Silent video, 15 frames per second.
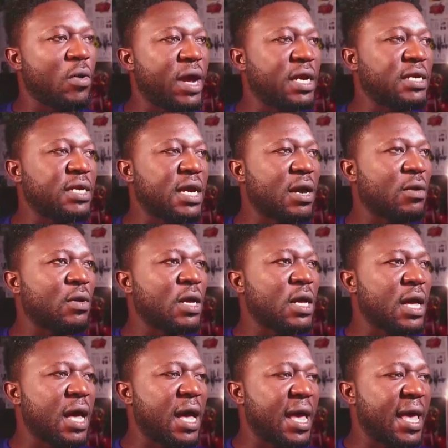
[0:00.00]
right, now
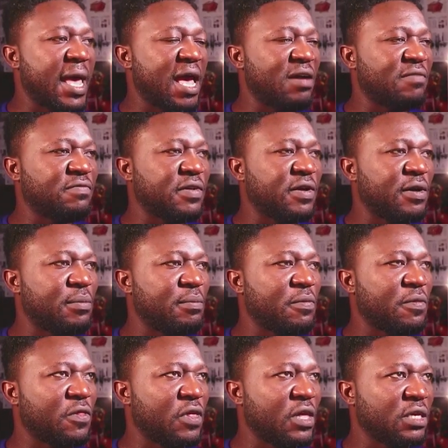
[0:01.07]
I have
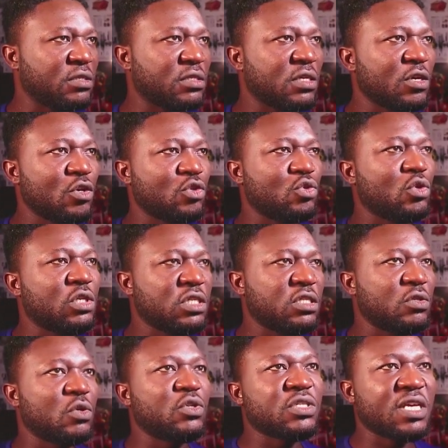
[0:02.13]
this. So this
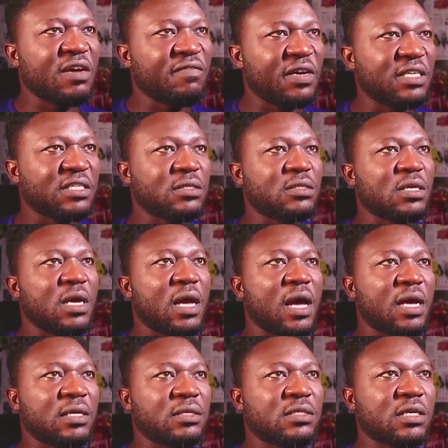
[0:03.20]
is going to serve as
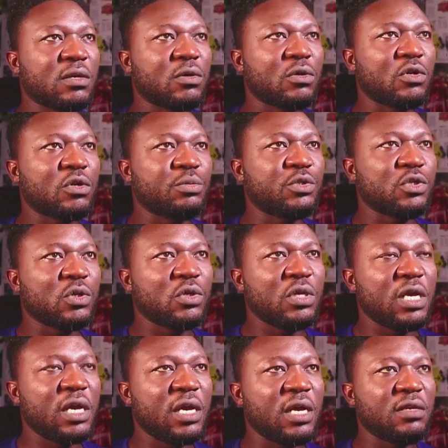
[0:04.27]
a second option,
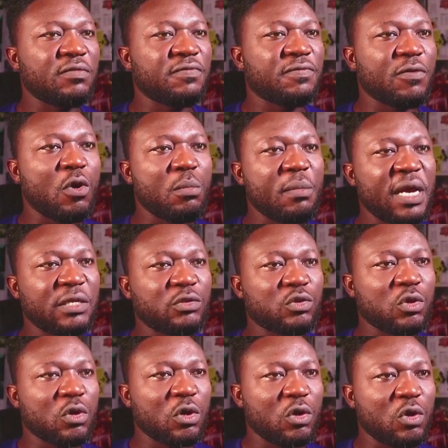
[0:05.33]
and for my
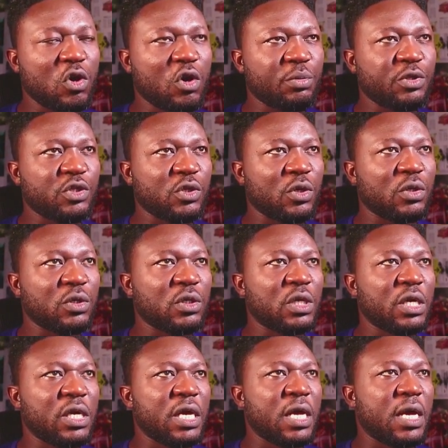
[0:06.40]
third option,
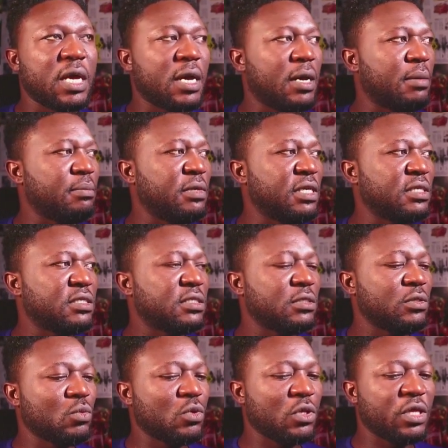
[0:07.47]
let's
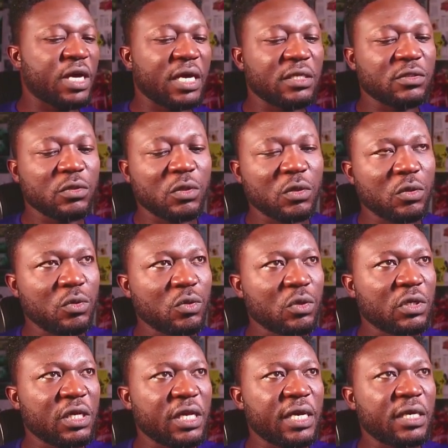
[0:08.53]
see what that is going to look
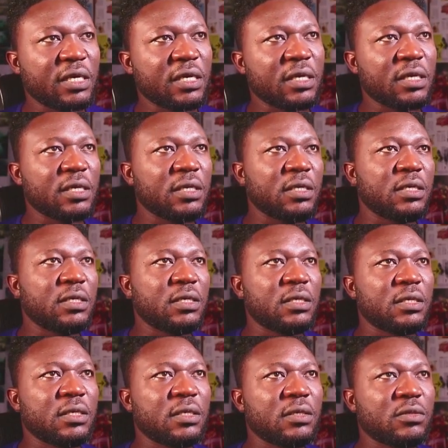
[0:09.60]
like.
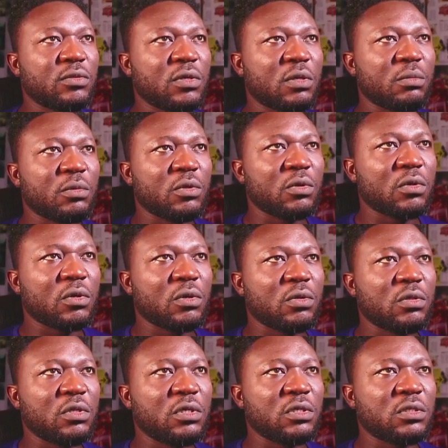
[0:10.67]
So I'm going to call
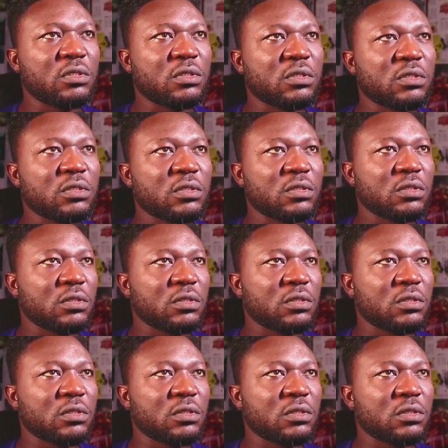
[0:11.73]
this